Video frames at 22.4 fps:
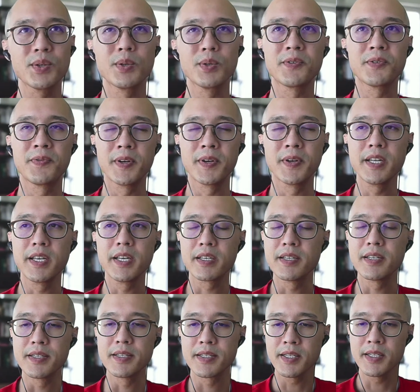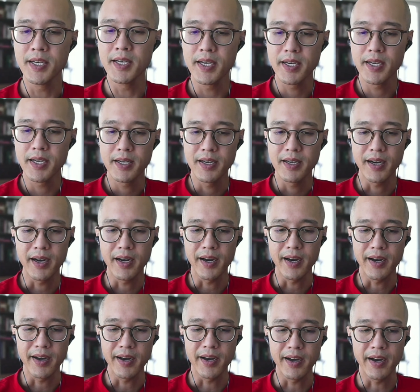it's funny because
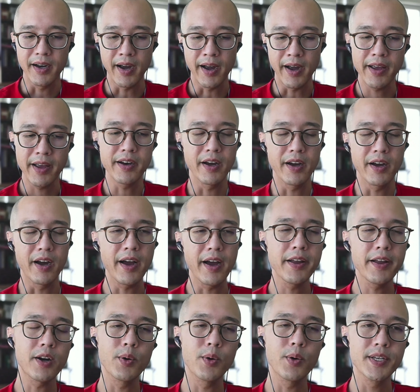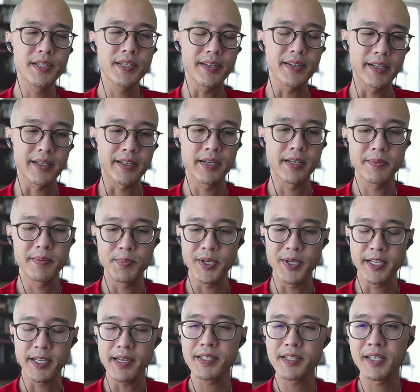I'd always like,
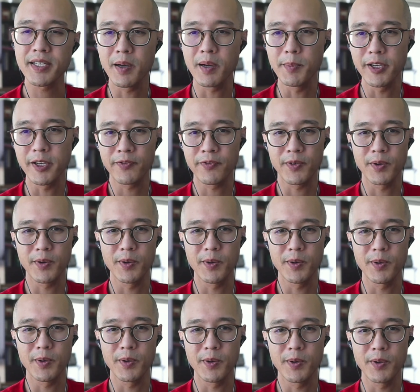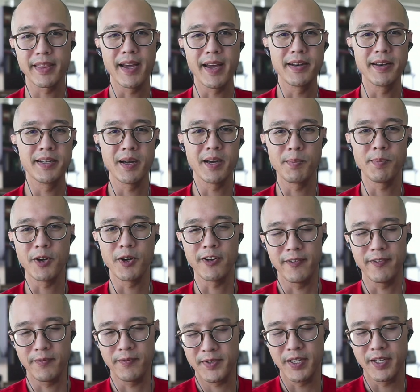because coming from like that
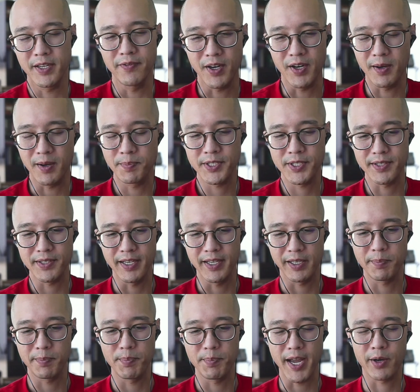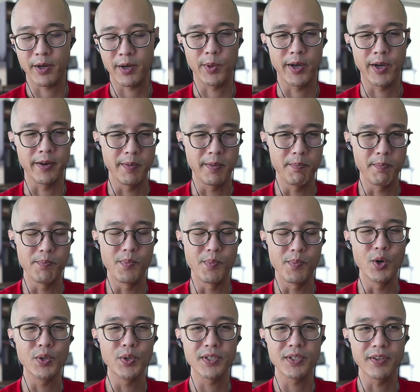DevOps like background, and
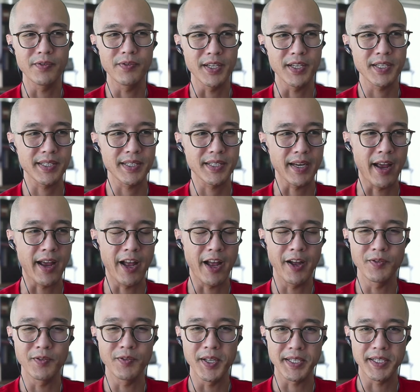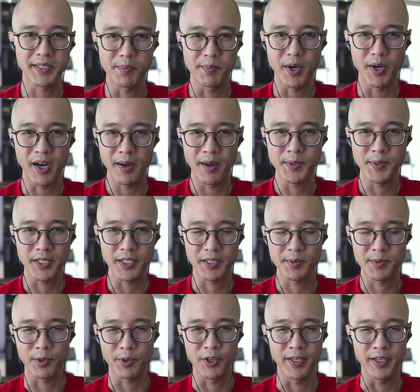most of us have like some ops
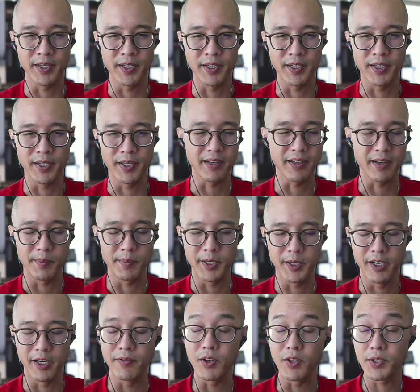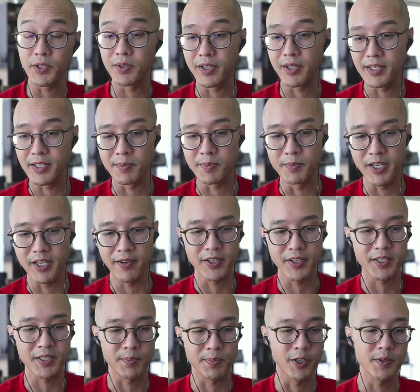experience. I mean, I've also got some dev
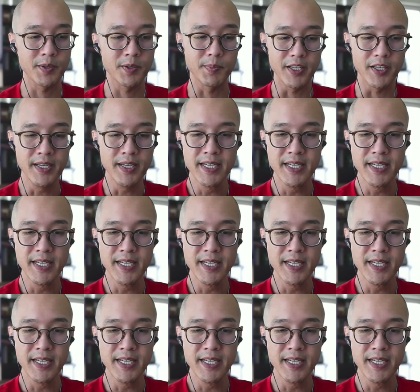experience, but